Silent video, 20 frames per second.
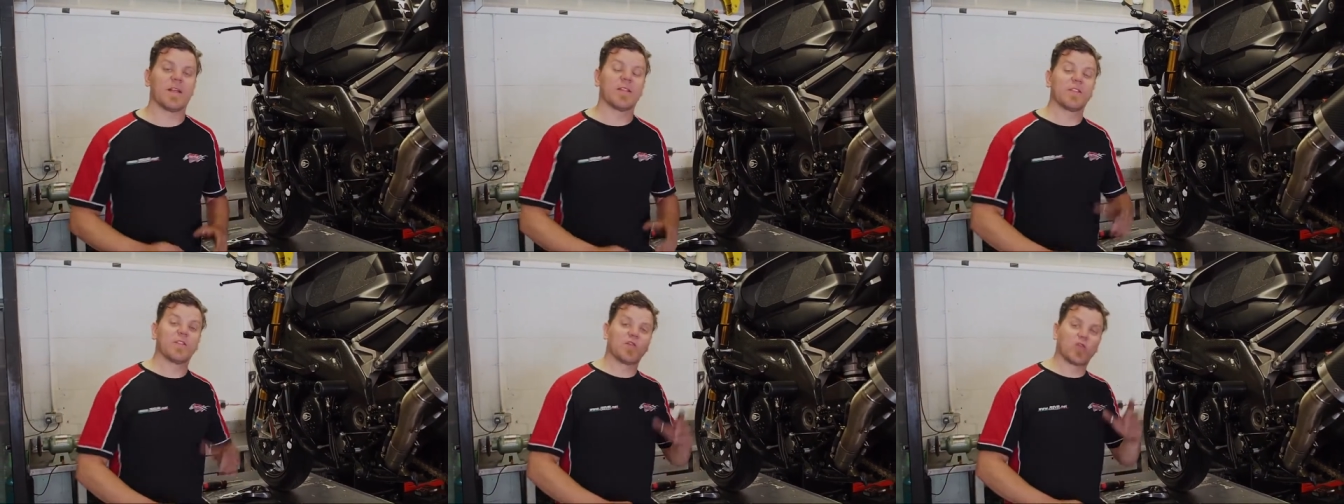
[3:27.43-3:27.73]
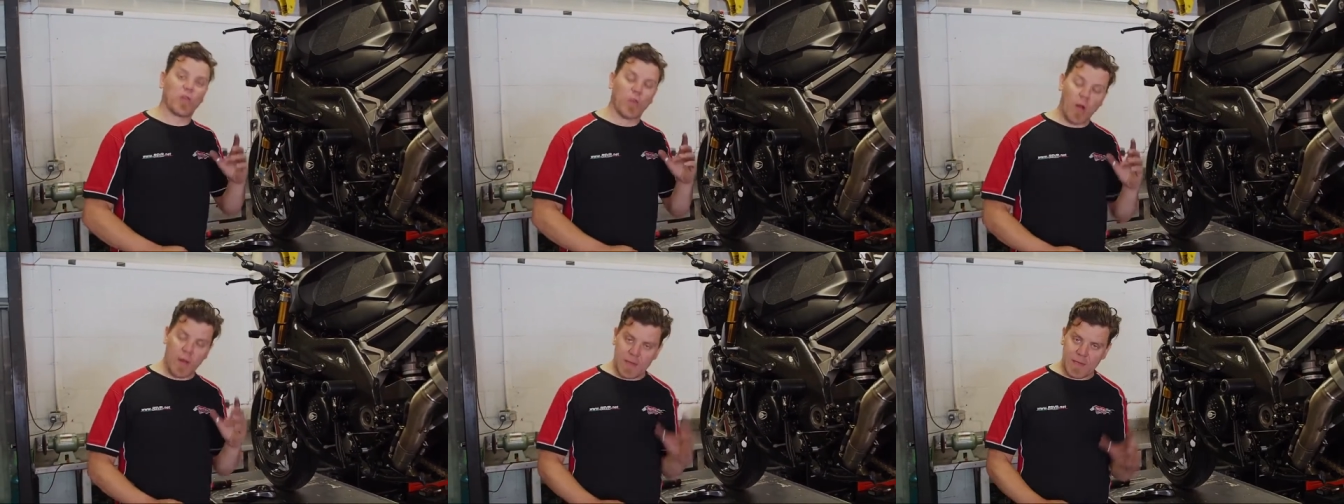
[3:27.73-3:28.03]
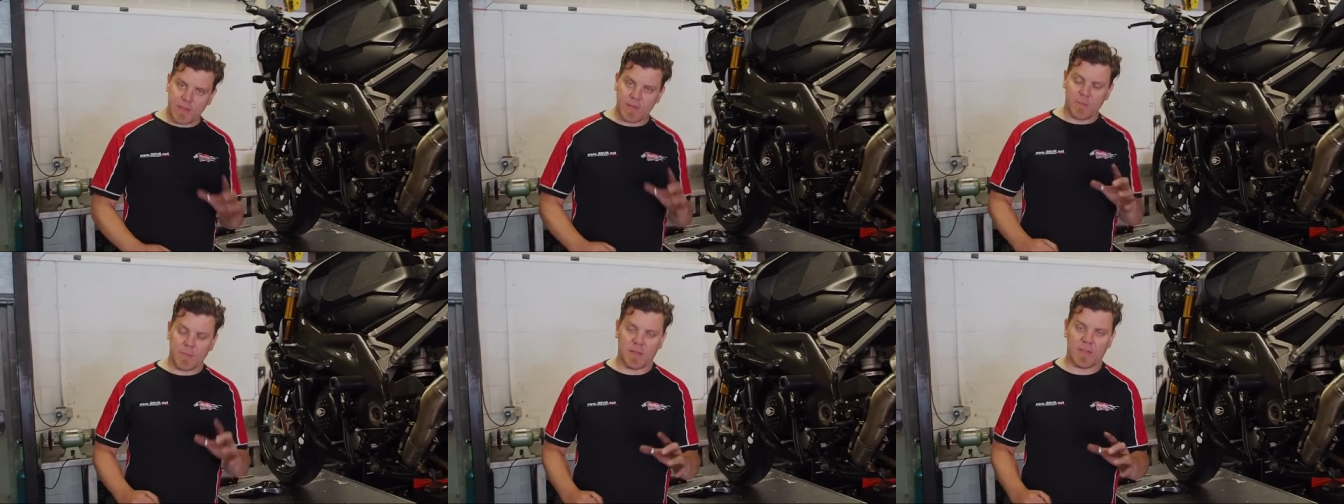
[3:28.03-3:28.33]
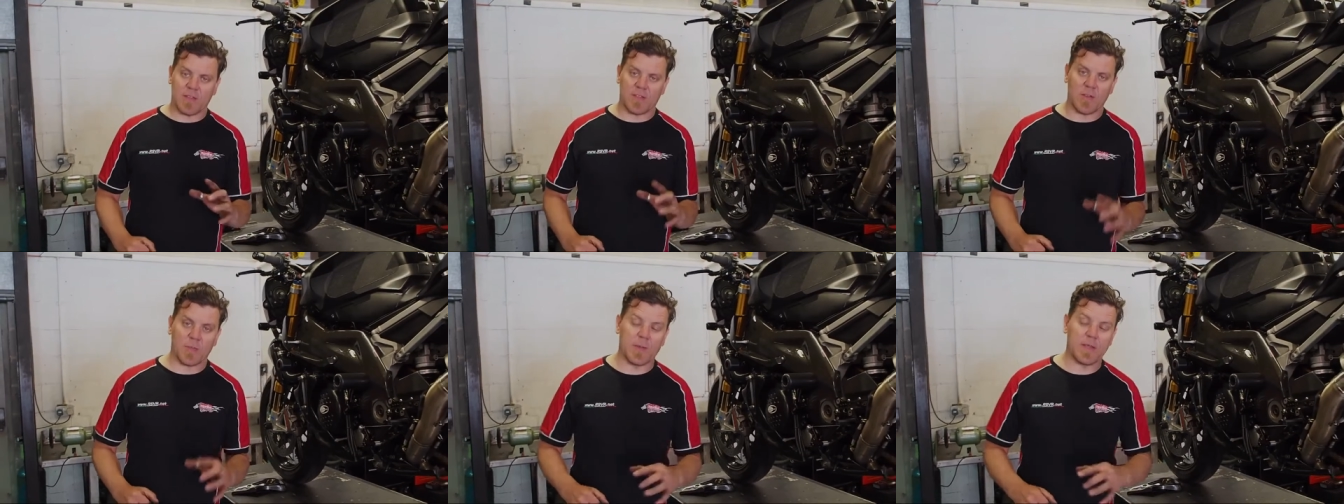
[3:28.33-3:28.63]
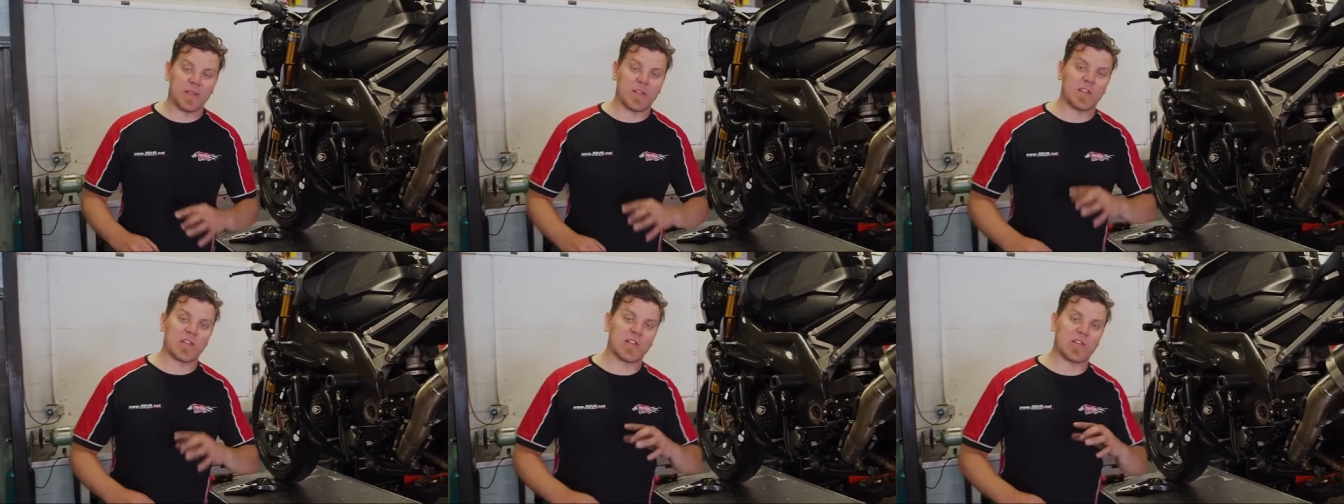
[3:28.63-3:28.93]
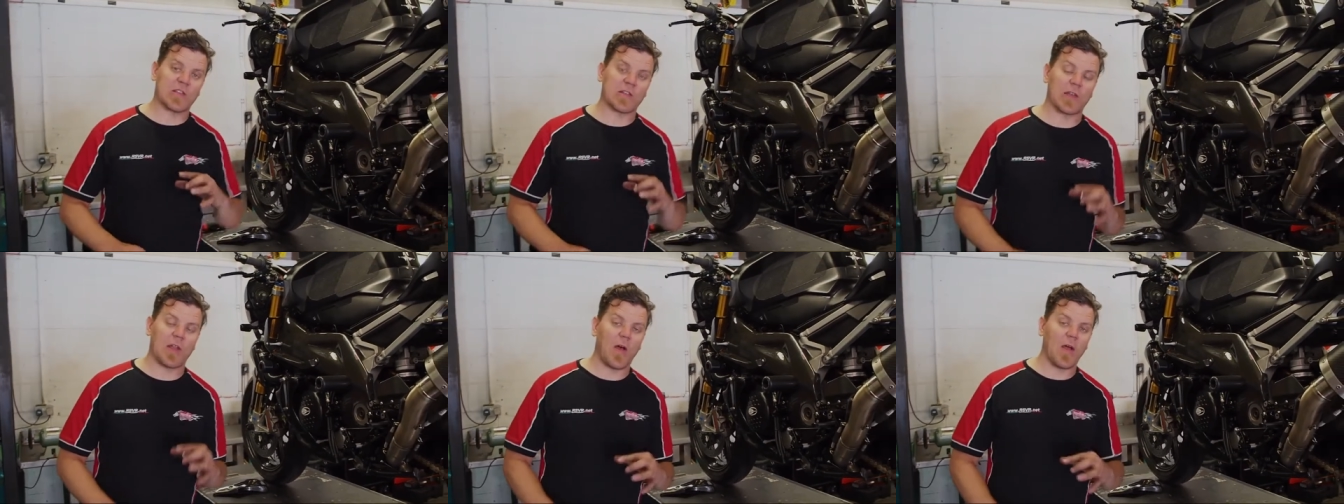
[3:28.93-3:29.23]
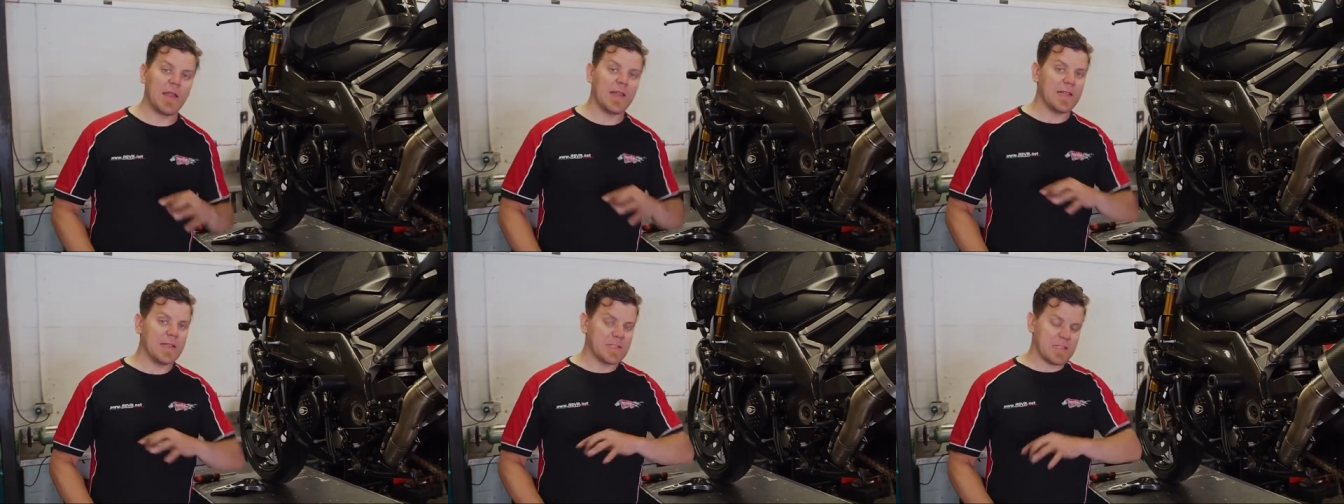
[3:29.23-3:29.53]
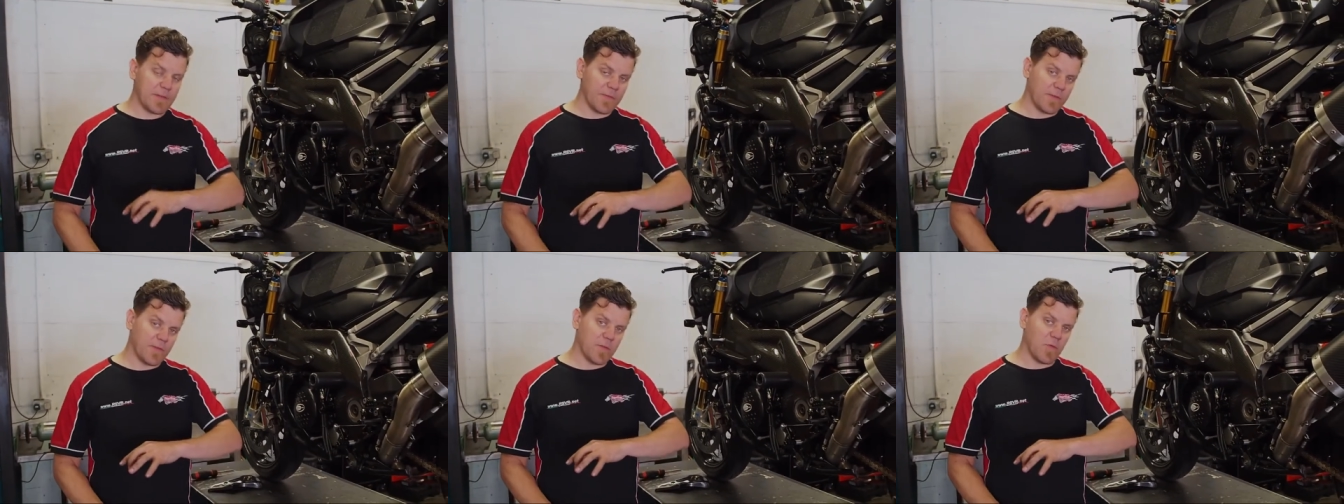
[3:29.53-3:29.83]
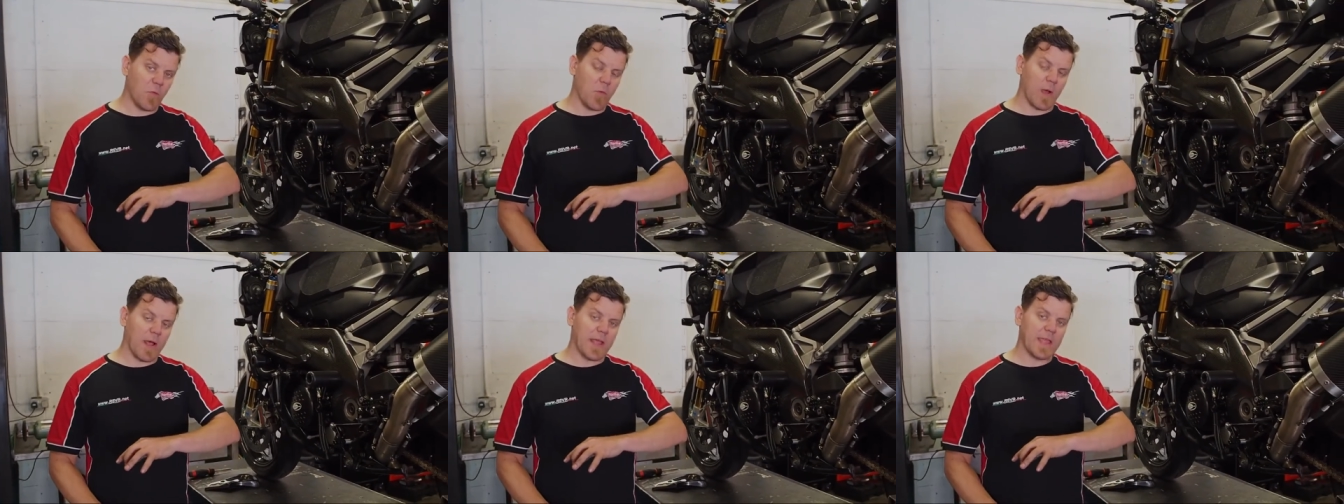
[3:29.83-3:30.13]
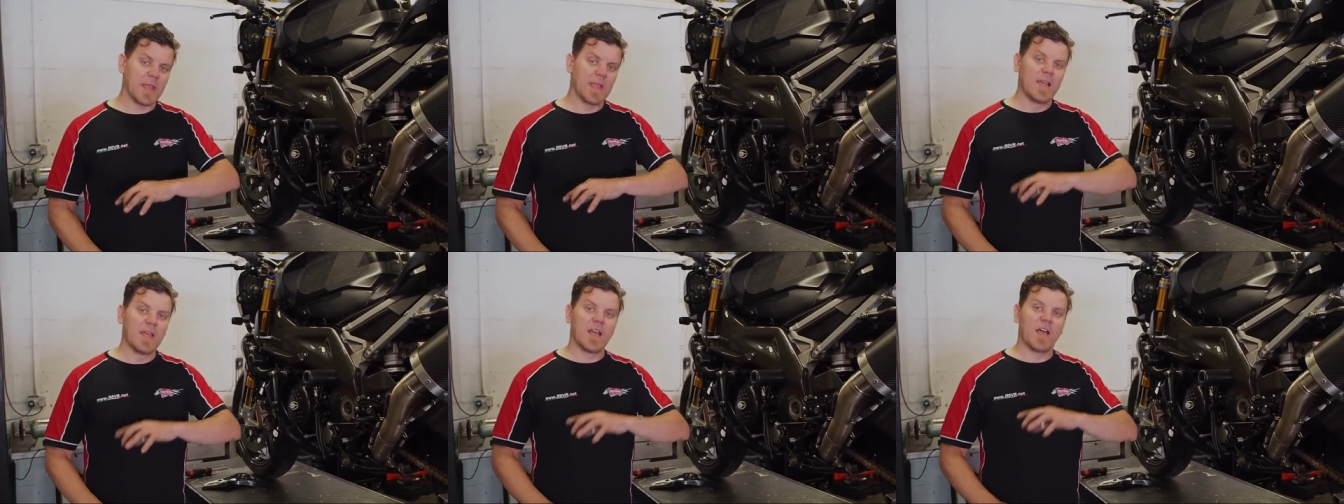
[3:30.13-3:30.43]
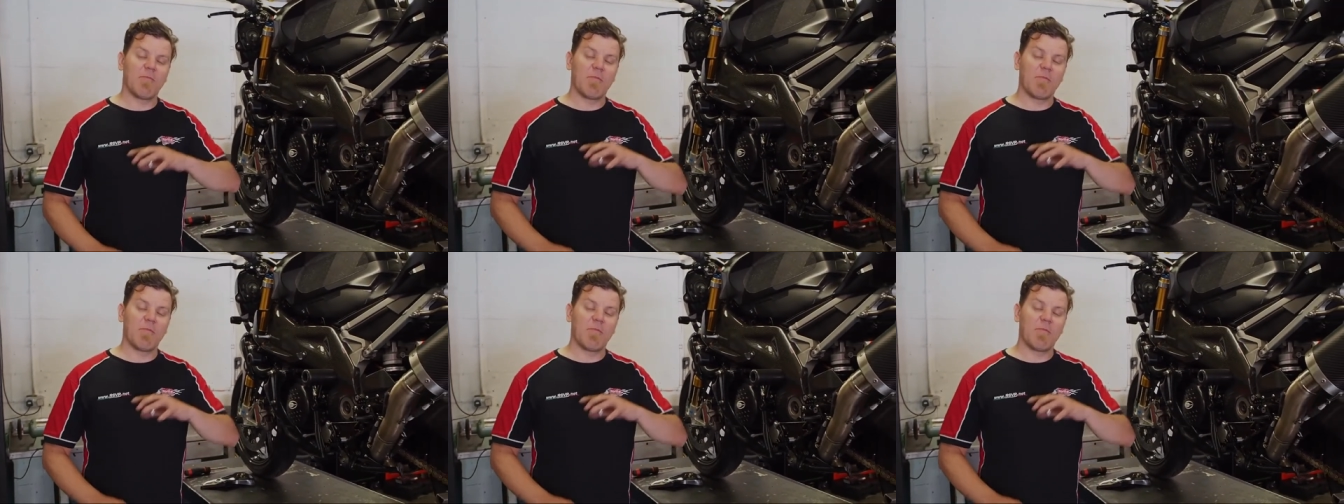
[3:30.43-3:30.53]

Now, the dry sump setup is a slightly different way